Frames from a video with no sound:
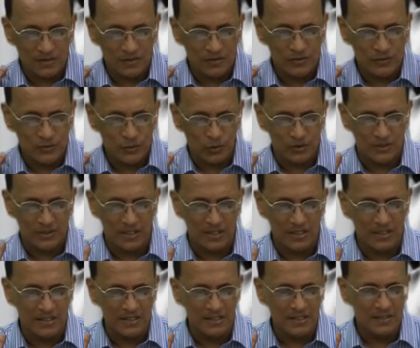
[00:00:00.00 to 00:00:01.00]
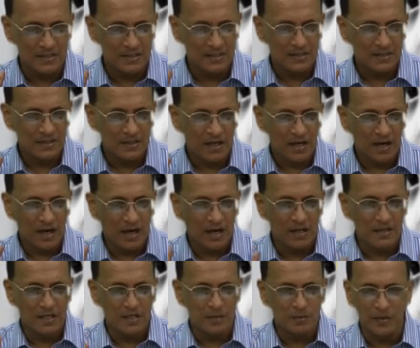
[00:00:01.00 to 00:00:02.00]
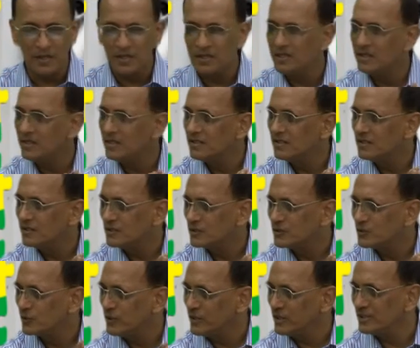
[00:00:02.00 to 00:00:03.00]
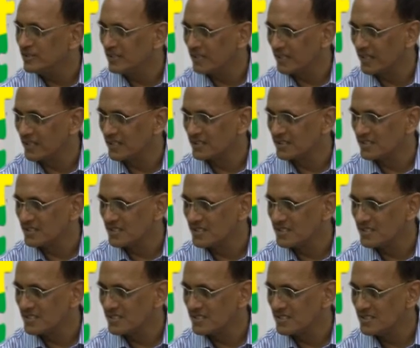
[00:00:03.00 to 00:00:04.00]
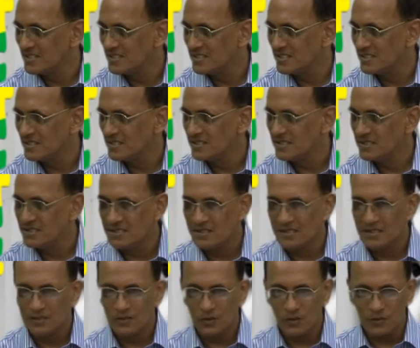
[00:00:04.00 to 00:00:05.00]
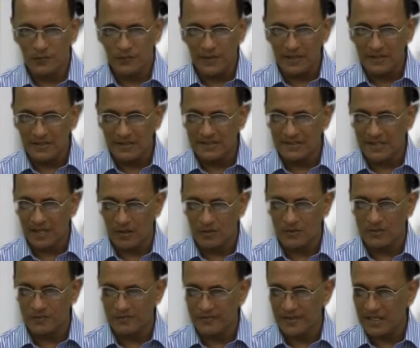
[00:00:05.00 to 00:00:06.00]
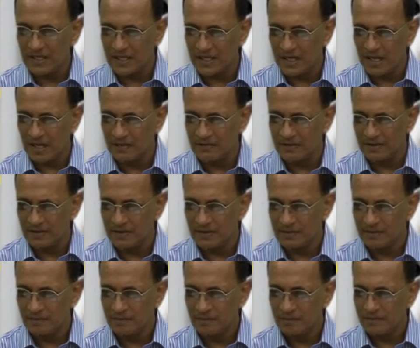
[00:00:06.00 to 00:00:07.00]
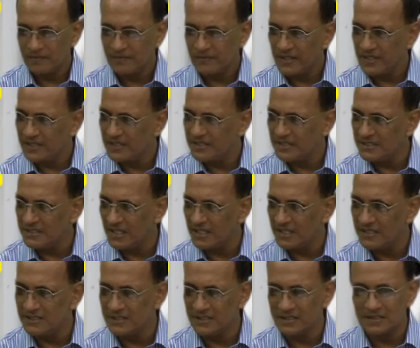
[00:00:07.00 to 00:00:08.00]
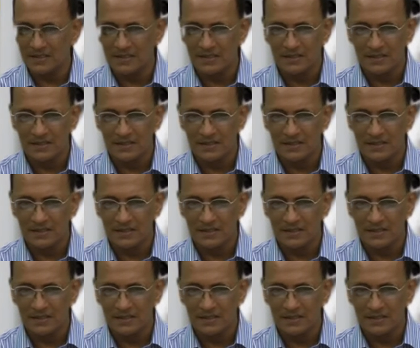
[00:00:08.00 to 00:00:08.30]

socially unable to interact. So you find this guy who is very clever, very intelligent,